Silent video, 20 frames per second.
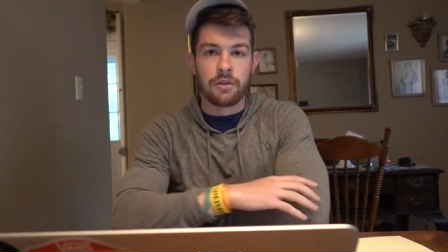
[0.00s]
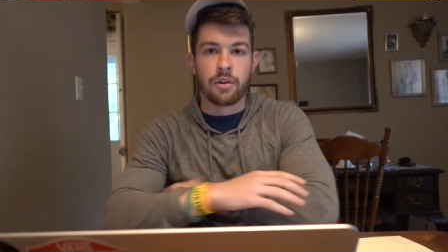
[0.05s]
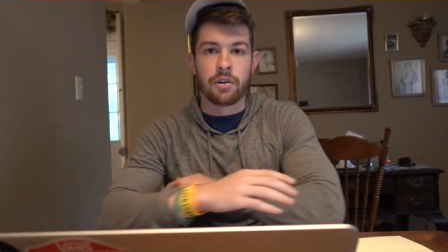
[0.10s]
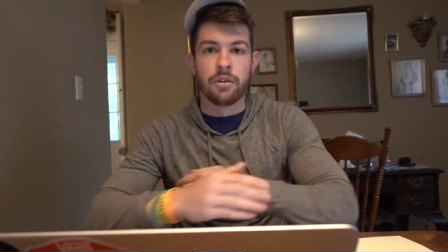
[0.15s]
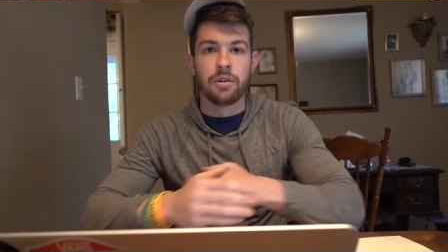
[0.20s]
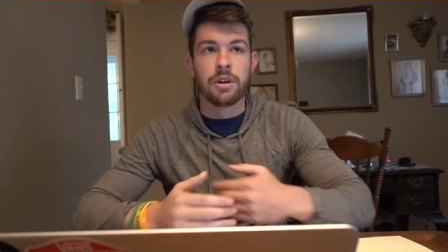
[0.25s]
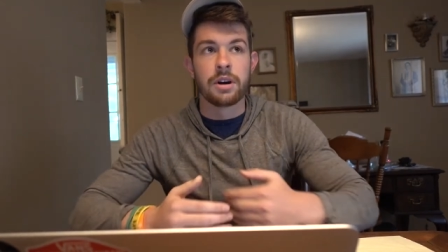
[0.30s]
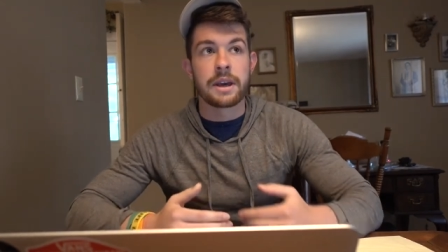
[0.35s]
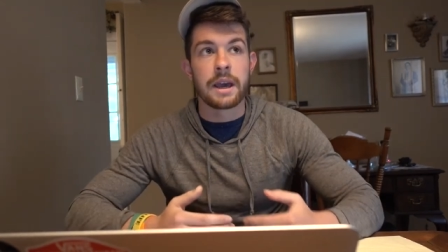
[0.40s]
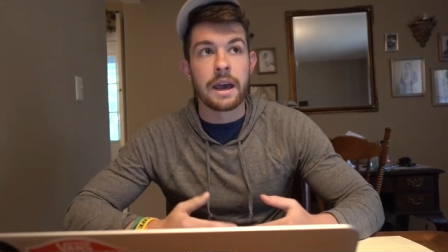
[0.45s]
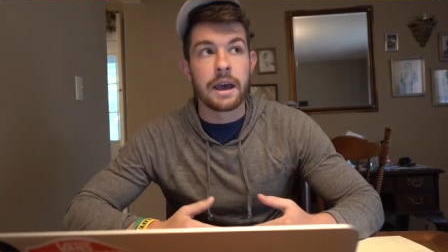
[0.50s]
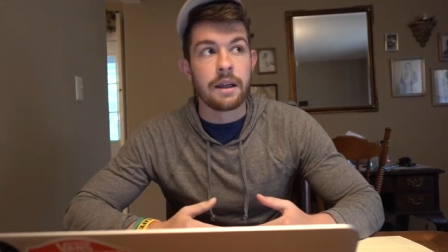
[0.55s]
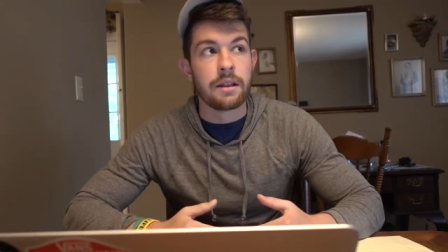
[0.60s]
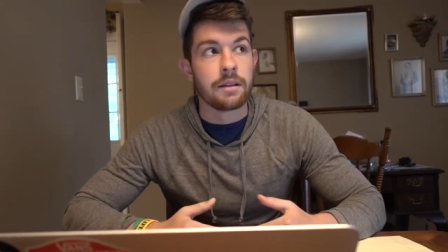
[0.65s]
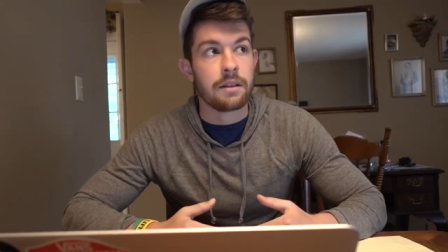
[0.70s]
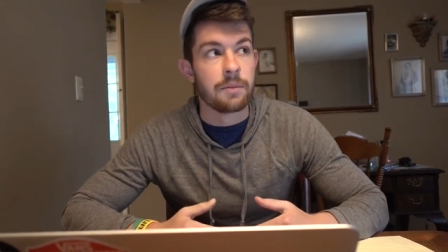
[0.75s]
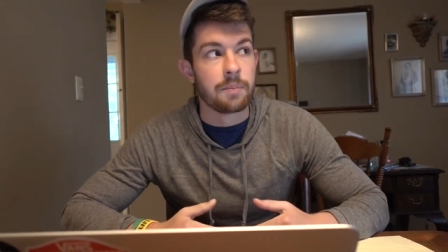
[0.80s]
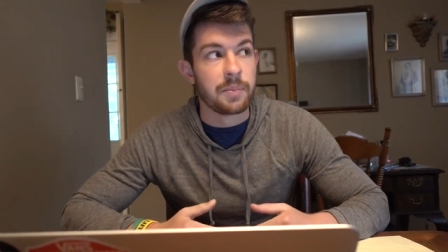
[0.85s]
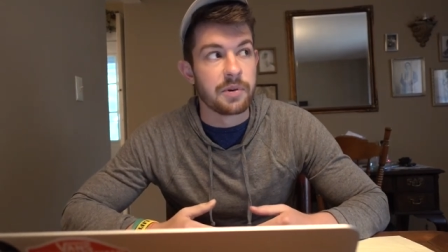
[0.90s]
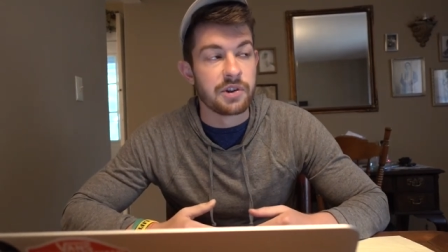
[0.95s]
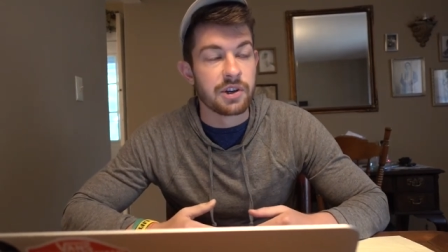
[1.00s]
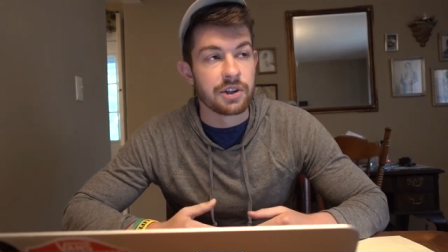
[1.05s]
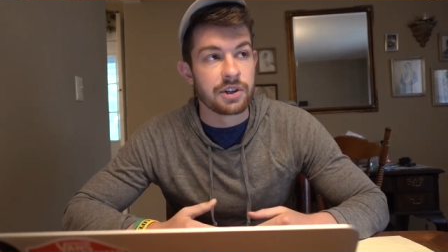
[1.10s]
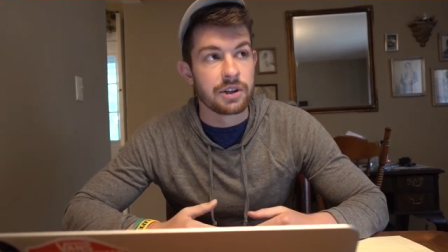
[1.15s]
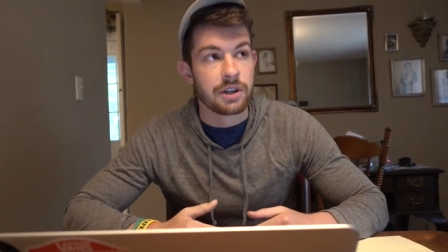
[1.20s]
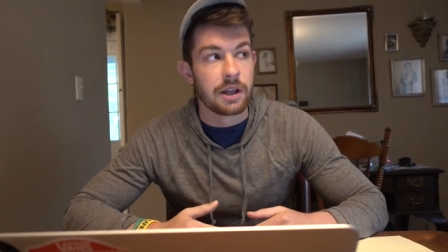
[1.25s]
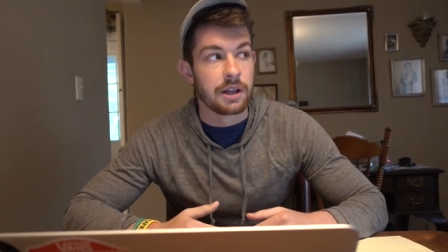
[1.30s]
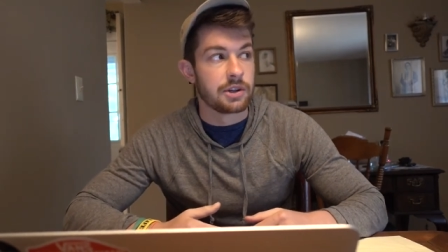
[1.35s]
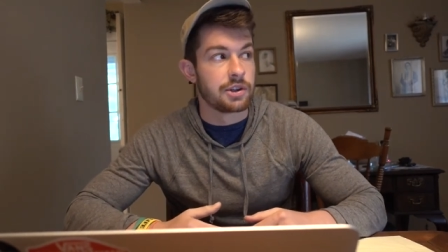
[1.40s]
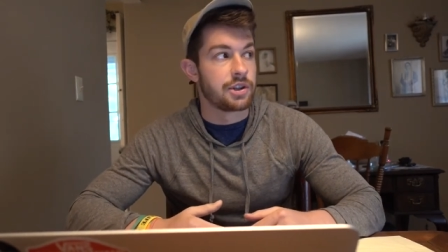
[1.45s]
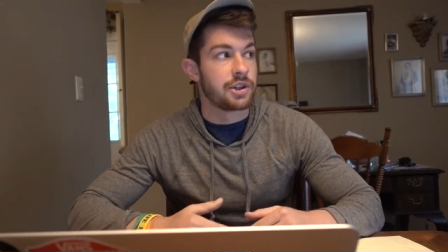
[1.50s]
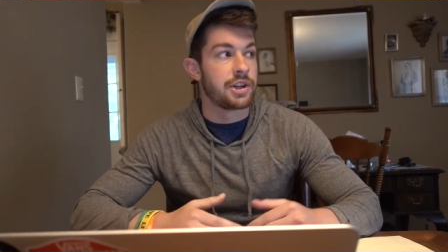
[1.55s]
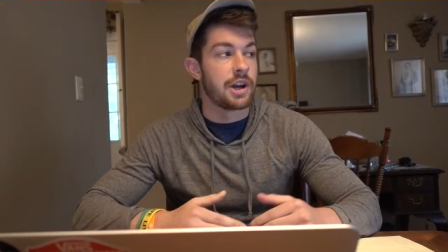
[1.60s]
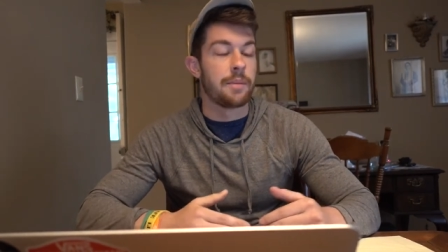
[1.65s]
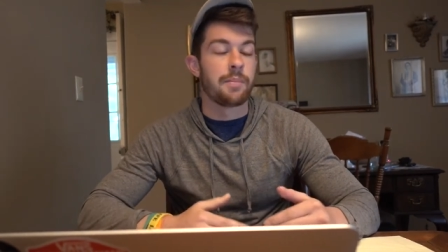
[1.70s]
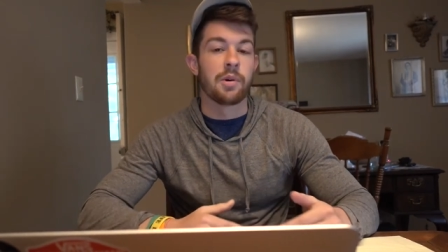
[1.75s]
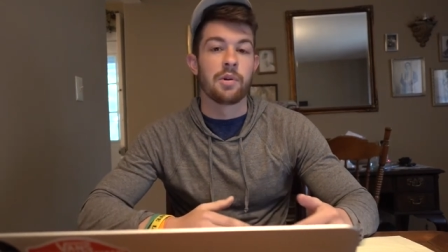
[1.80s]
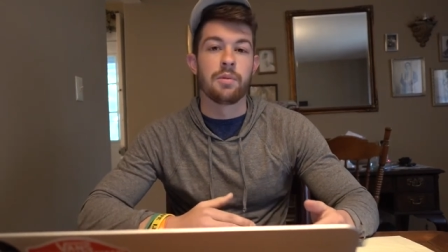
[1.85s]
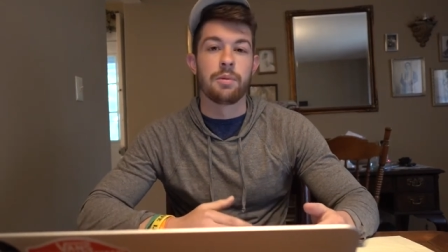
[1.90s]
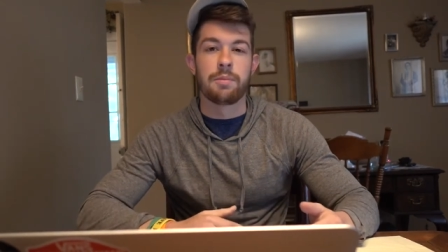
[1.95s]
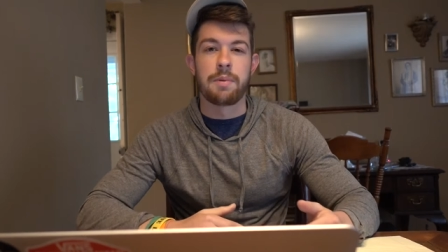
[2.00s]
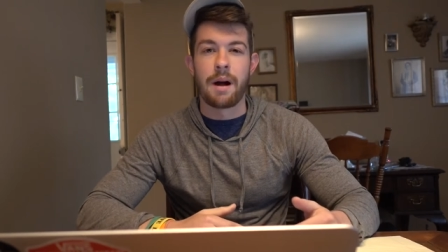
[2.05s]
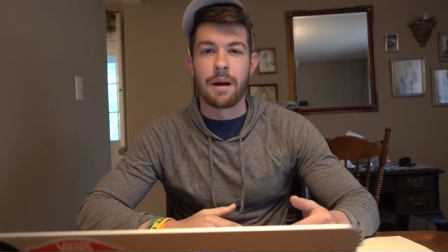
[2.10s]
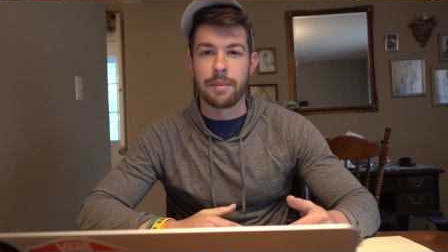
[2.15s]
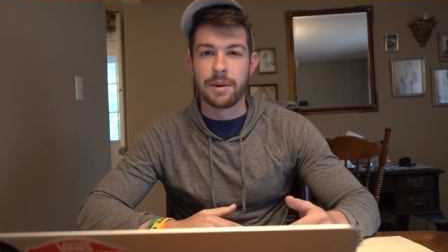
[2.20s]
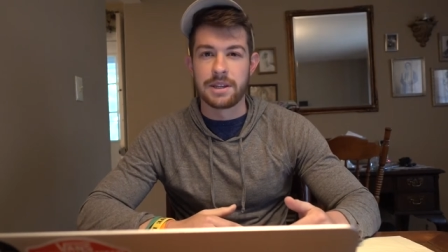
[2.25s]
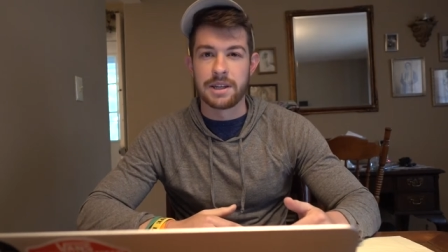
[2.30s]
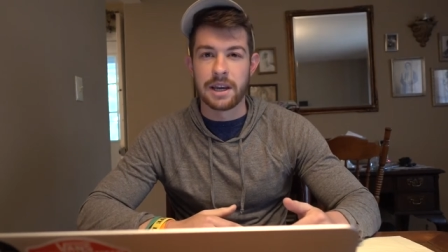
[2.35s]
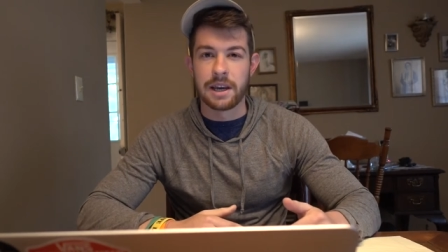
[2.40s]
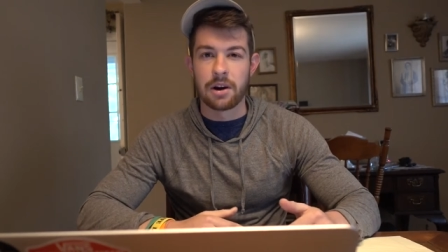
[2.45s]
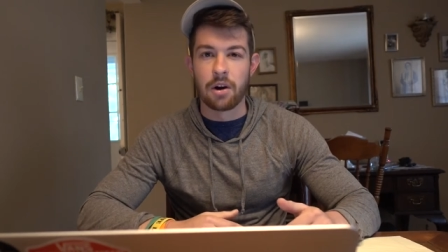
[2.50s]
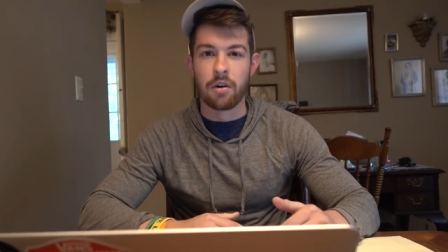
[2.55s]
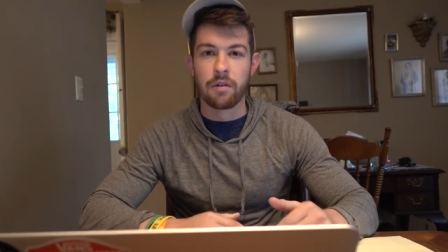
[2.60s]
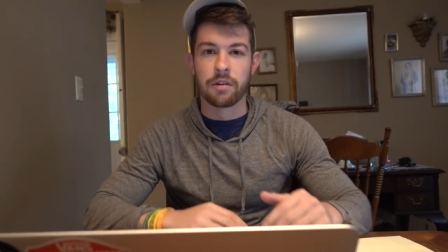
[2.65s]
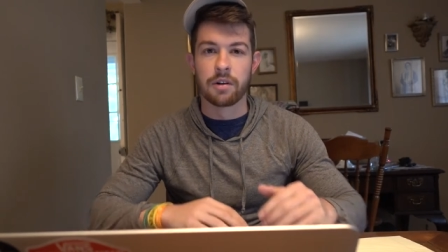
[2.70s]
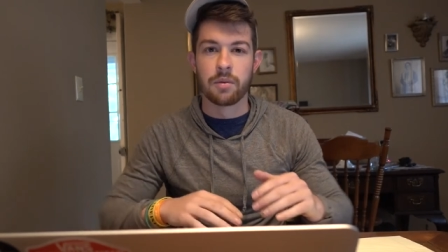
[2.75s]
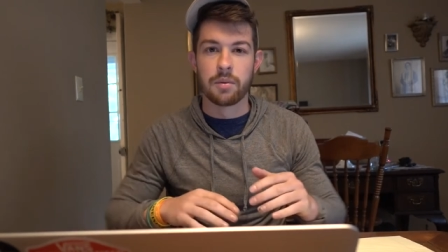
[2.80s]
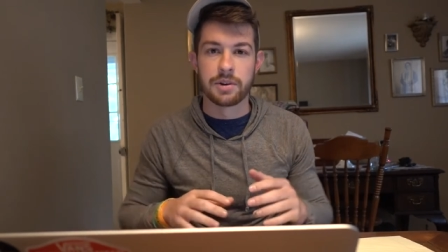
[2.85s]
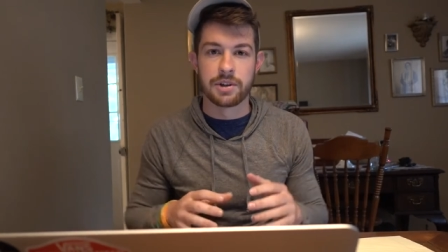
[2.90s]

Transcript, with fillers: So you look at the position that Shepard will probably take over,